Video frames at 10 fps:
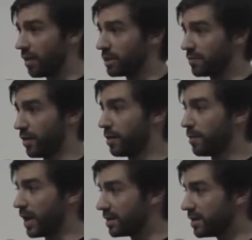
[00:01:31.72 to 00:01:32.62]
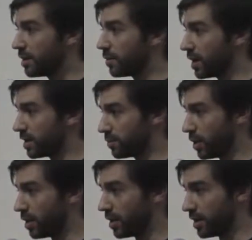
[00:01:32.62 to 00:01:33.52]
now, it's very basic because
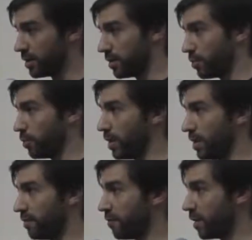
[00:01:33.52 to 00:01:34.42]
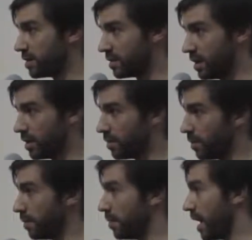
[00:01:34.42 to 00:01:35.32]
we heard that there will be first year
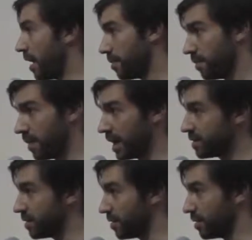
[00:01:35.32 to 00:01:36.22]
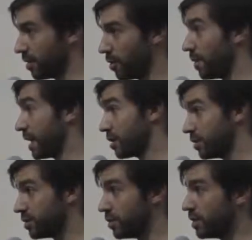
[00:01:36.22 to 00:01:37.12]
master or
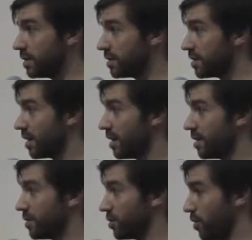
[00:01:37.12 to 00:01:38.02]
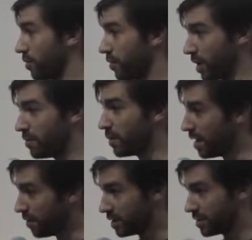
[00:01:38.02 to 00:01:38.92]
bachelor students. So forgive
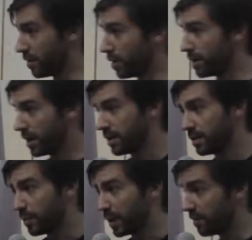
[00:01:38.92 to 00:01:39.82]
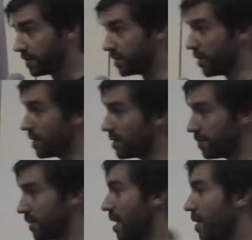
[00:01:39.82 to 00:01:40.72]
me if it's very redundant, but if it's not,
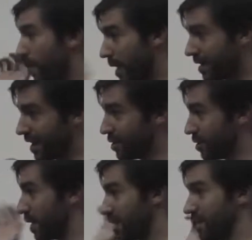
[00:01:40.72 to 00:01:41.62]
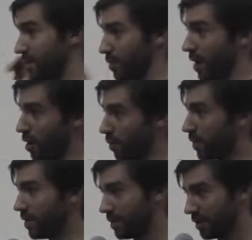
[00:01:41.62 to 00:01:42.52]
pay attention because this will help
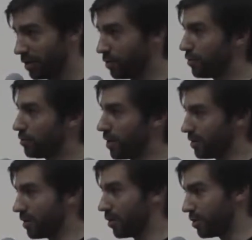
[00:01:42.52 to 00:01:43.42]
you throughout the